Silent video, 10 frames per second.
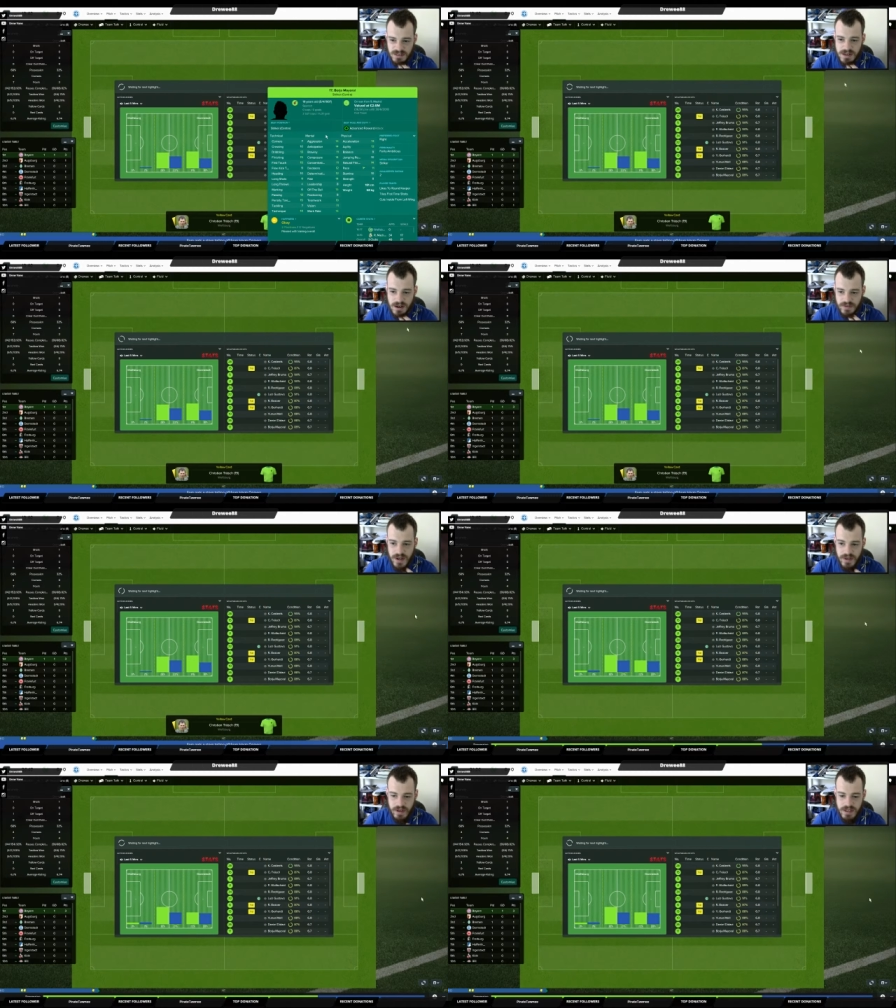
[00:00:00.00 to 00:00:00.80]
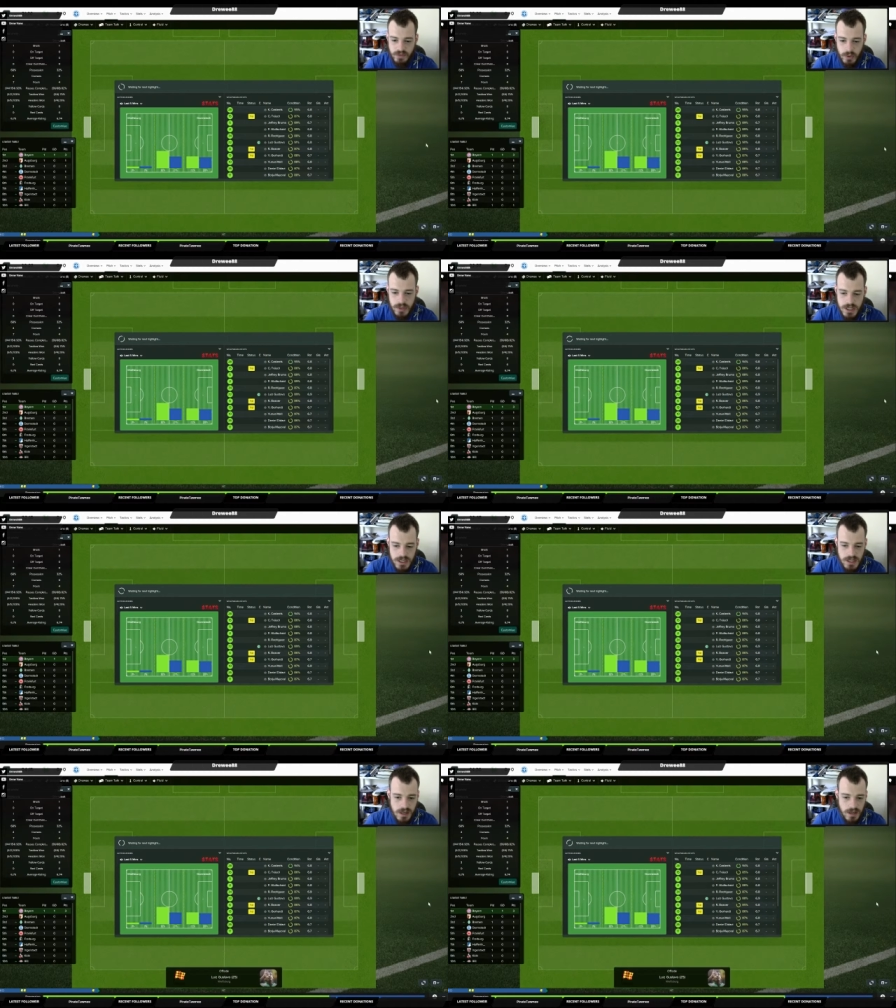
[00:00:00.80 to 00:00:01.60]
Oh, advanced forward.
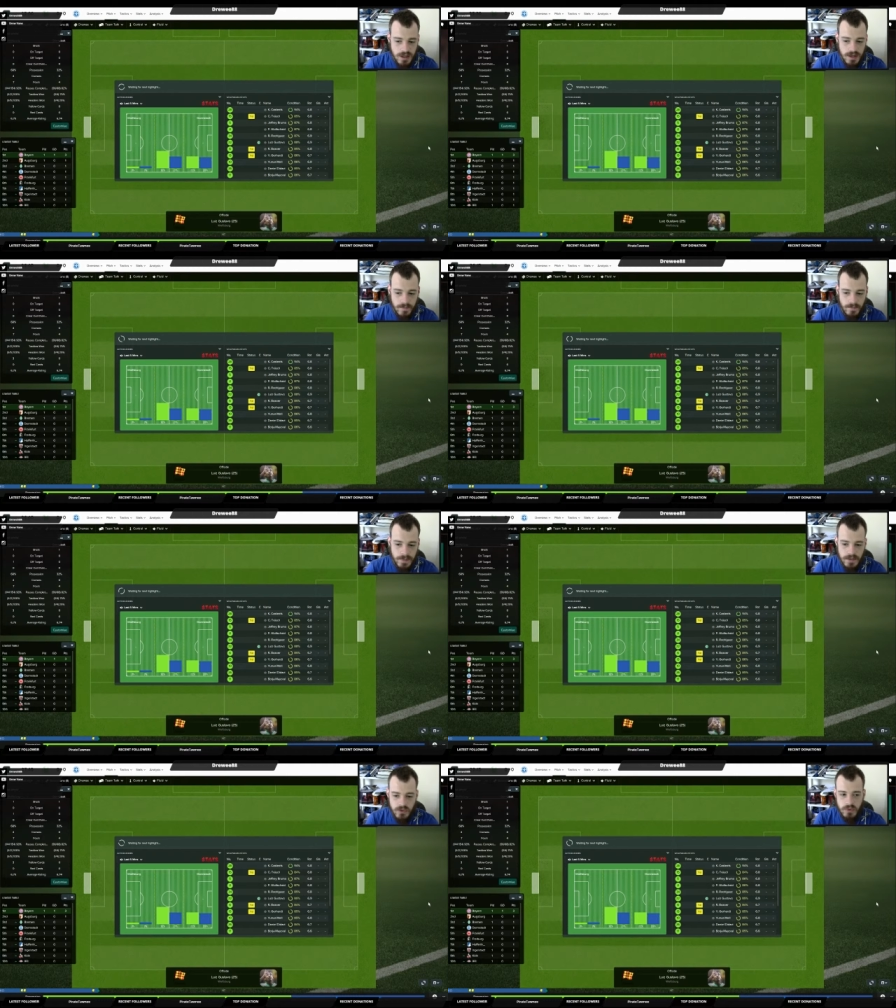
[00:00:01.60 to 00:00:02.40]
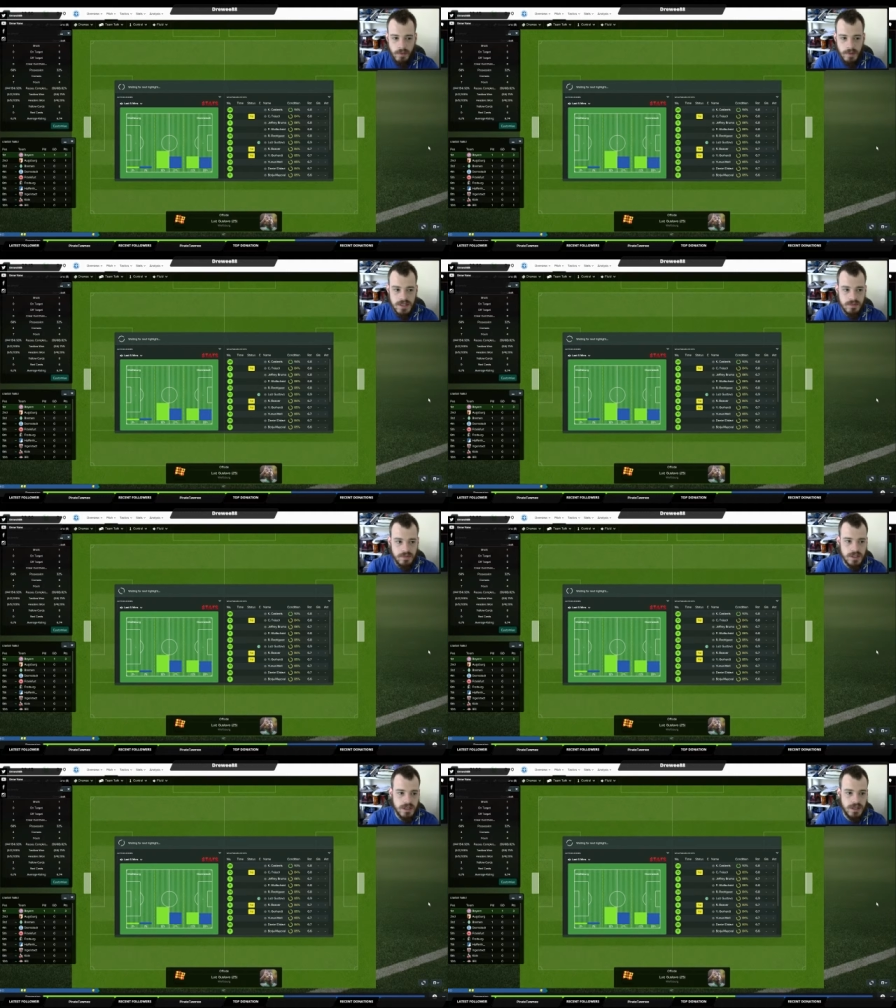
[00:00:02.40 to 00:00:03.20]
So we're dominating
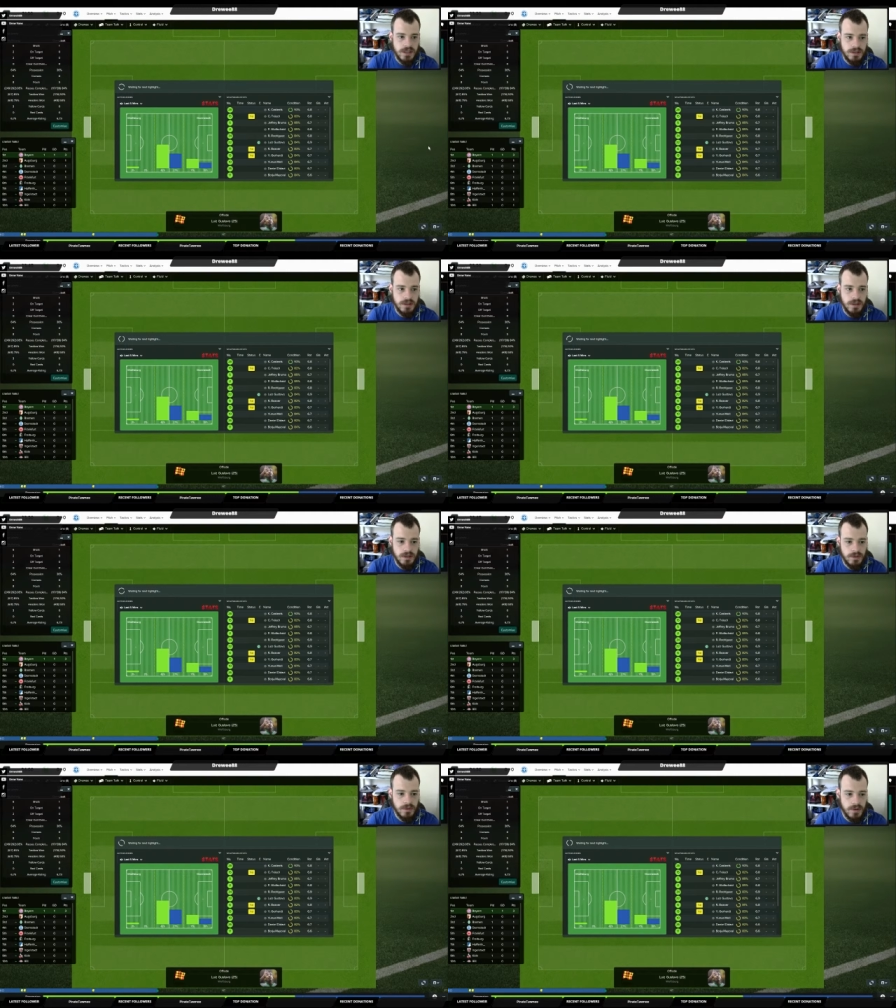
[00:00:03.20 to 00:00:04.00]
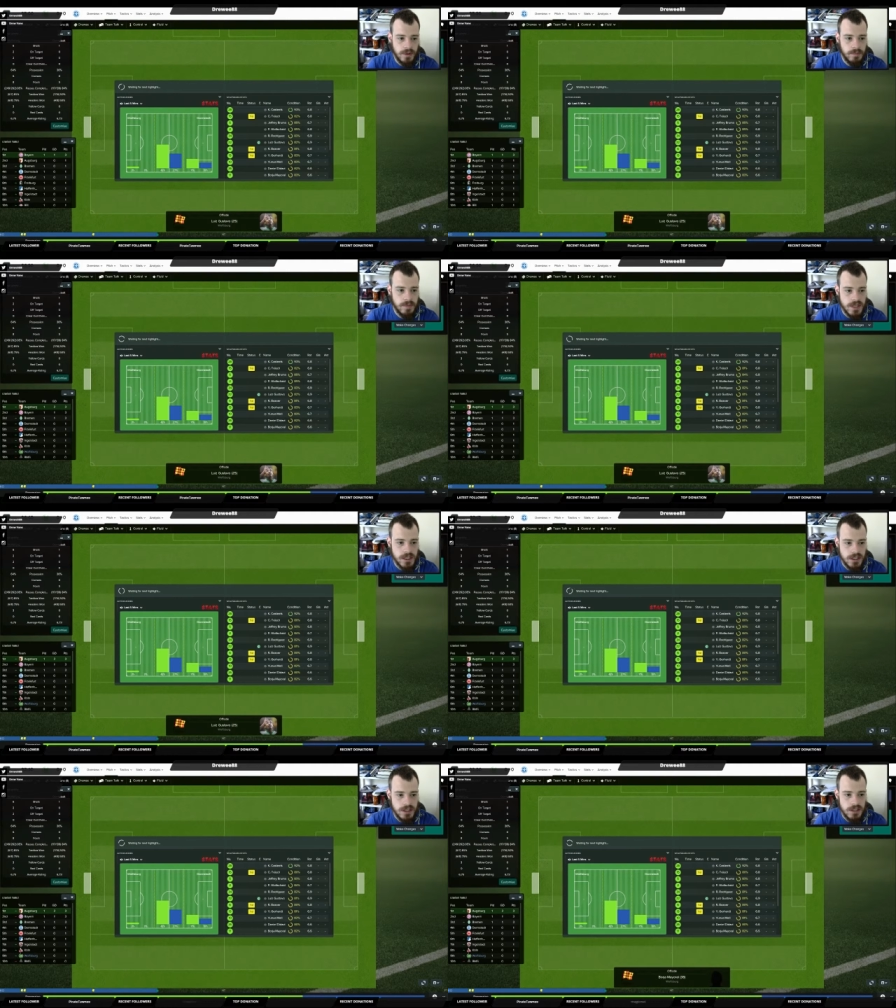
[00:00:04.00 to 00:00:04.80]
pressure here, or possession.